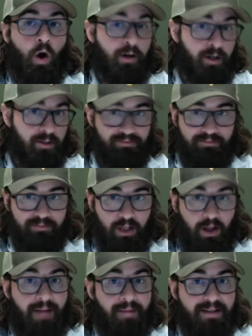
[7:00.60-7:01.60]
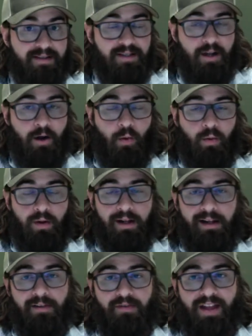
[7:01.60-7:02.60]
water climate, so
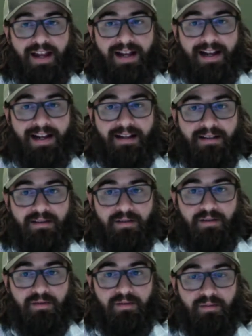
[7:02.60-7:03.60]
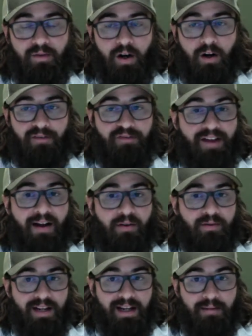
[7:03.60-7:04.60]
they uh, are
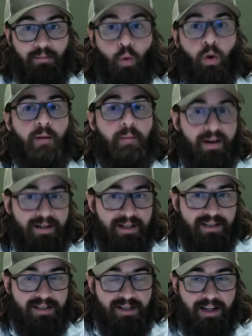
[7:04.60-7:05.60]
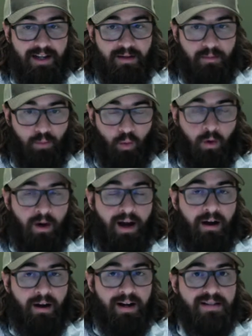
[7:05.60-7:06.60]
found in more abundance in more
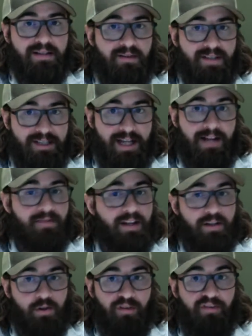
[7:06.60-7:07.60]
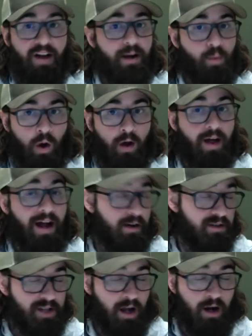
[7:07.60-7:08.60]
areas of the state than you'll find walleye
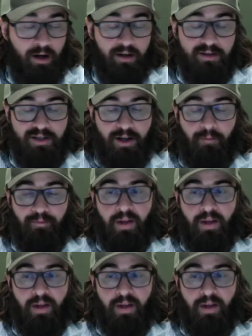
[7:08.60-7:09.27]
or sauger. So